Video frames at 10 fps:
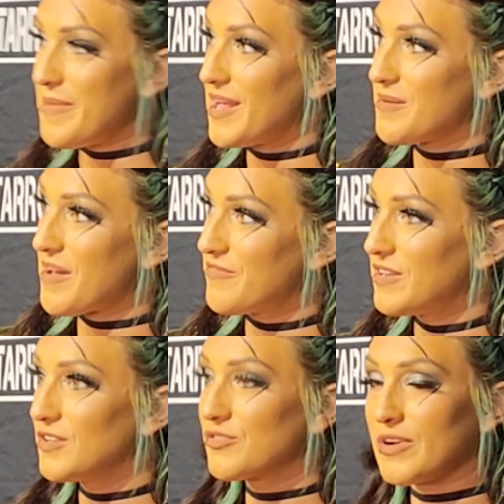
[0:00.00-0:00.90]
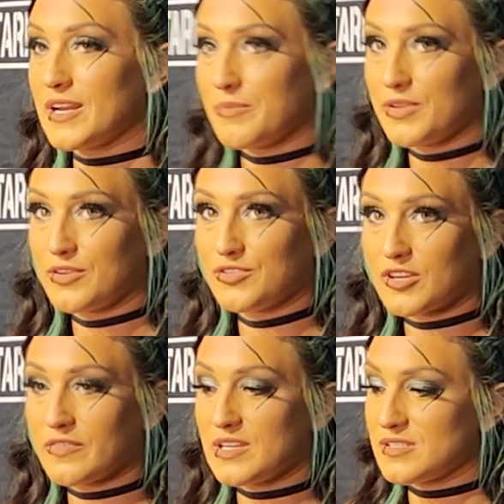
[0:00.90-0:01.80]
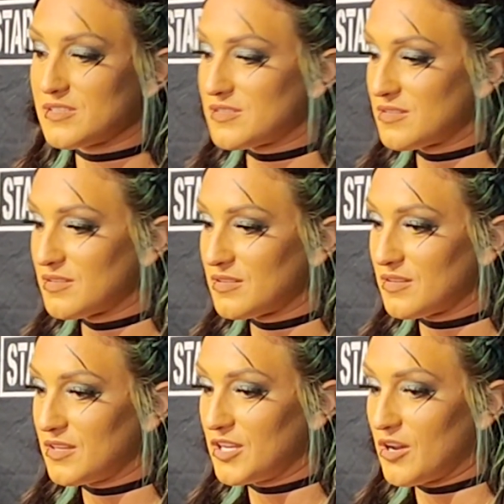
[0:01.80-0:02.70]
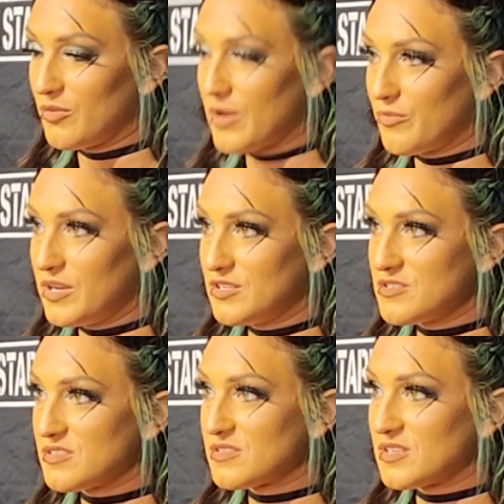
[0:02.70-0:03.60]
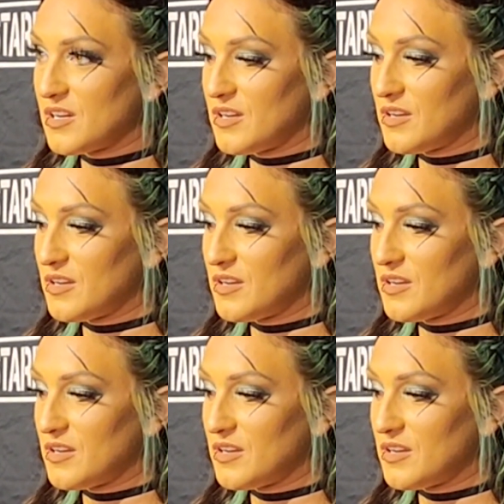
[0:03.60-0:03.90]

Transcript: man, I'm not feeling great, I'm a little nervous, you know, and we just,